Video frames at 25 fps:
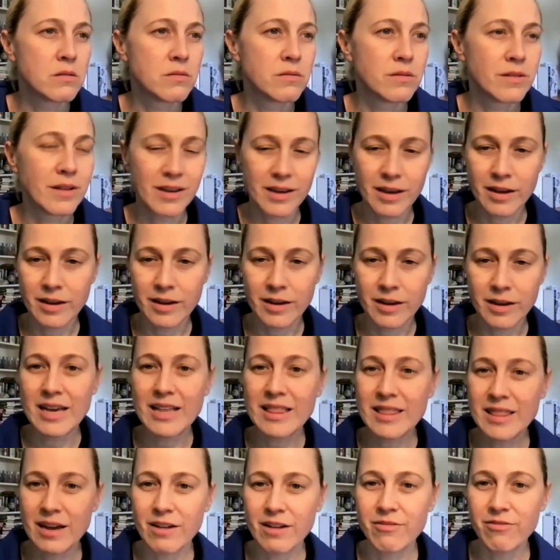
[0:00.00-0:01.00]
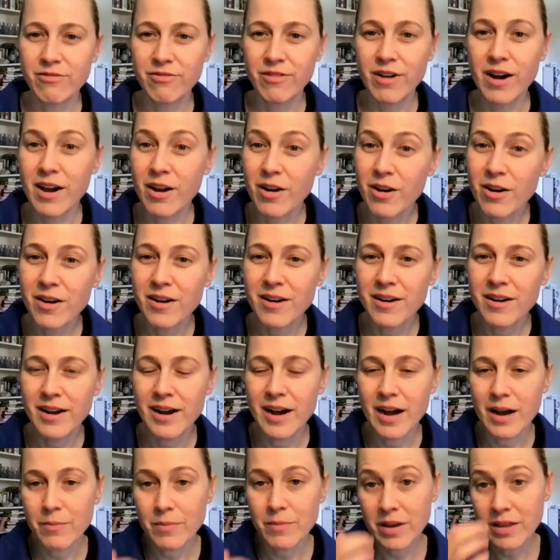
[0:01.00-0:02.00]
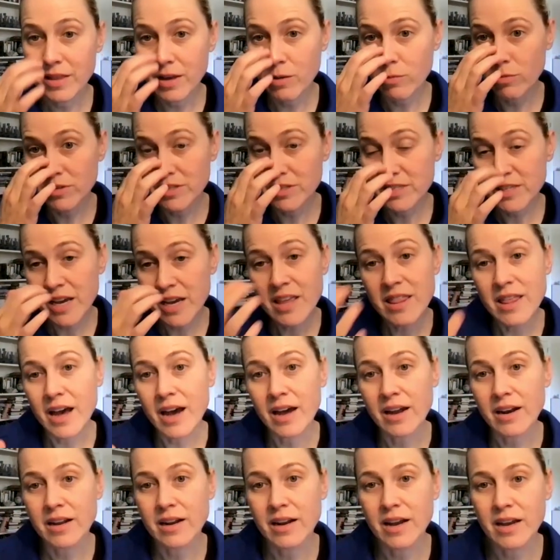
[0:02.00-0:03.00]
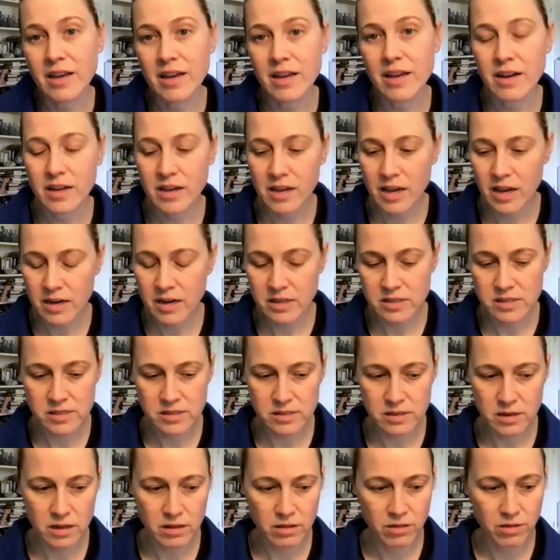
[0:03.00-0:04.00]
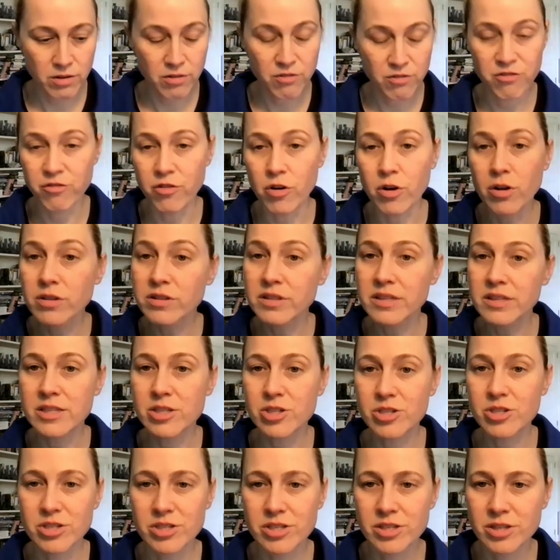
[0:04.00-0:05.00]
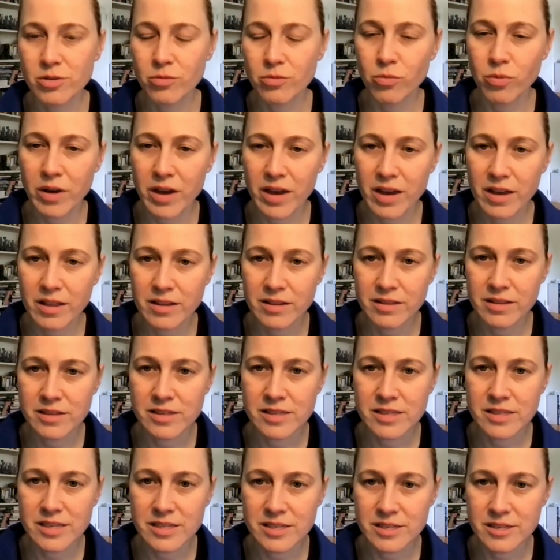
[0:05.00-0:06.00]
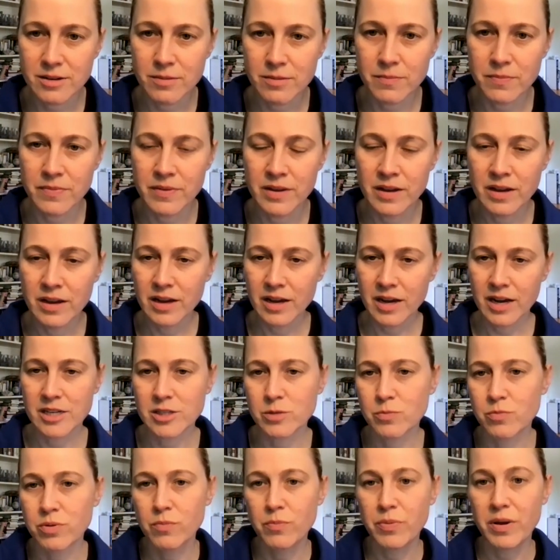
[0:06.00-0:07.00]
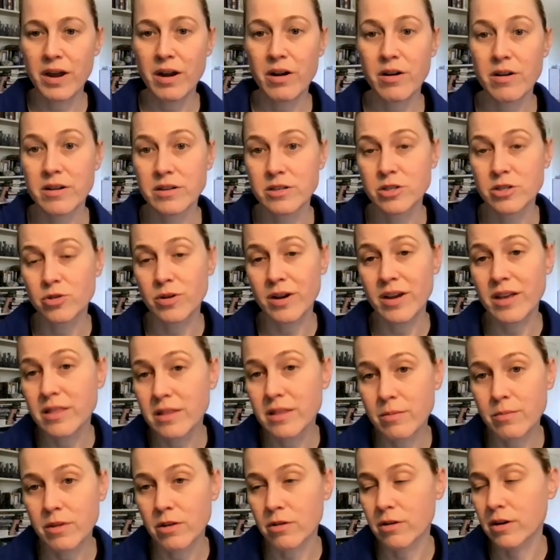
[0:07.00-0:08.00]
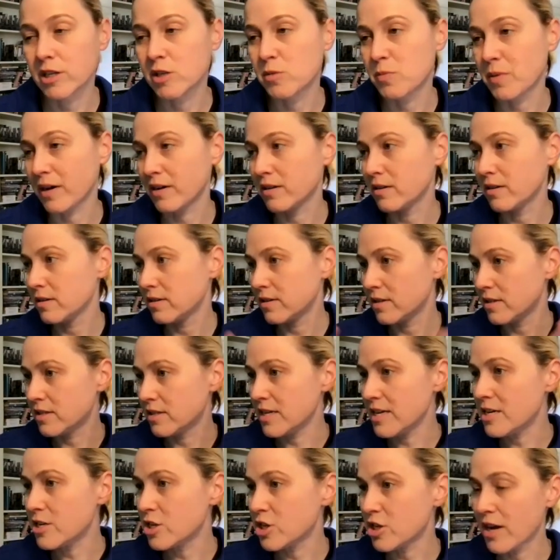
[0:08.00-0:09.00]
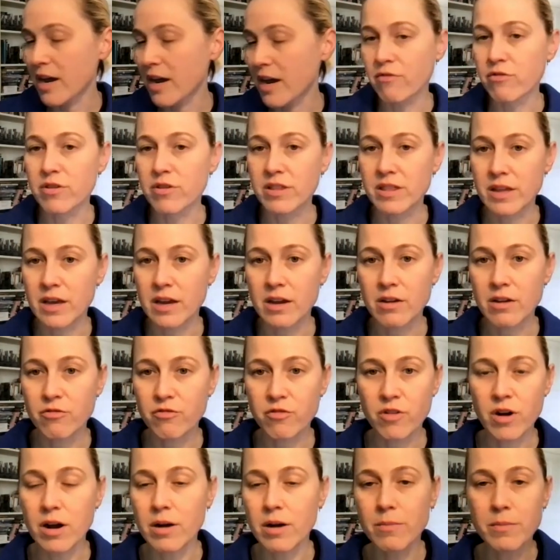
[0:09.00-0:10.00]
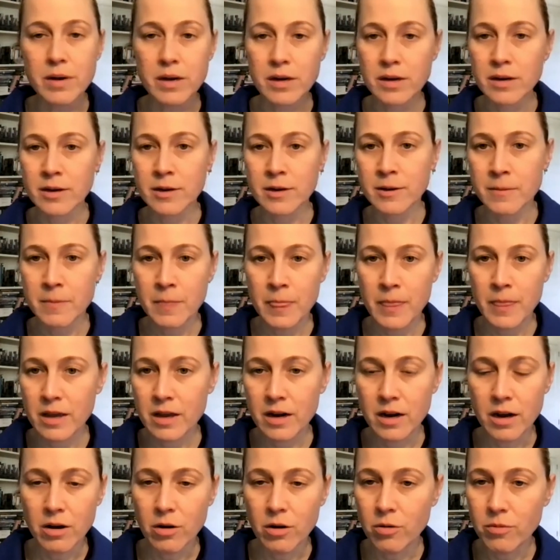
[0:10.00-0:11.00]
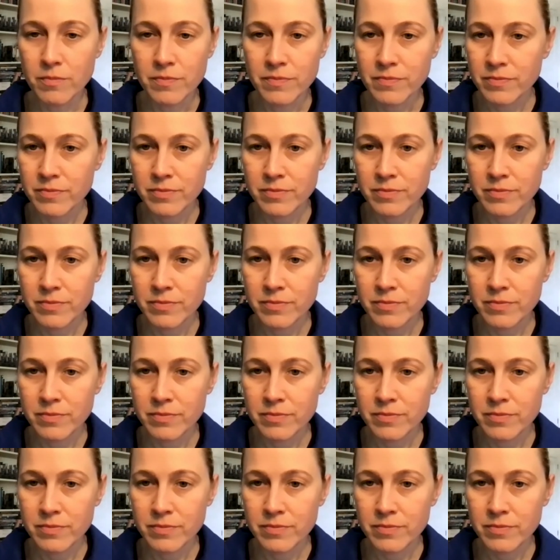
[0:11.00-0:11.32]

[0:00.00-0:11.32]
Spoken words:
like ignite that fire. And they will say that. And again, it's not their fault. It's just the way that the system has prepared and trained them. They're expected to teach everything from, you know,